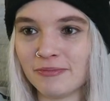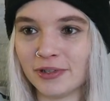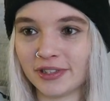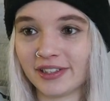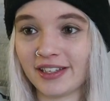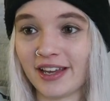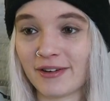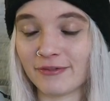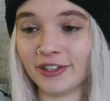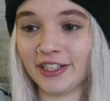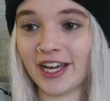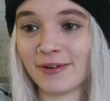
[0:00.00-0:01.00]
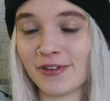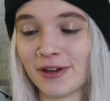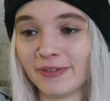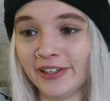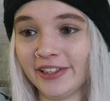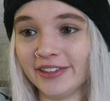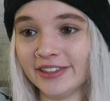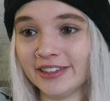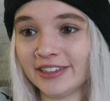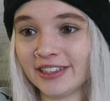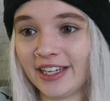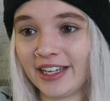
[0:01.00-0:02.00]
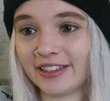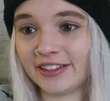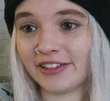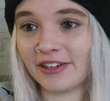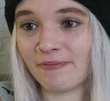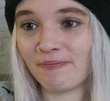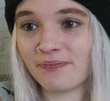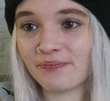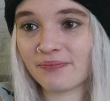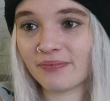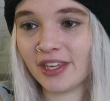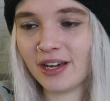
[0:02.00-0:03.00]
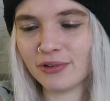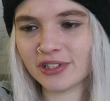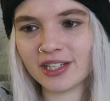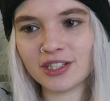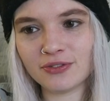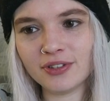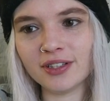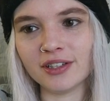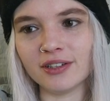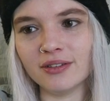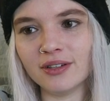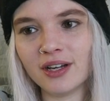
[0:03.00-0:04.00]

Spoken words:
But yeah, I'm really happy I played it, and yeah, it was a nice video.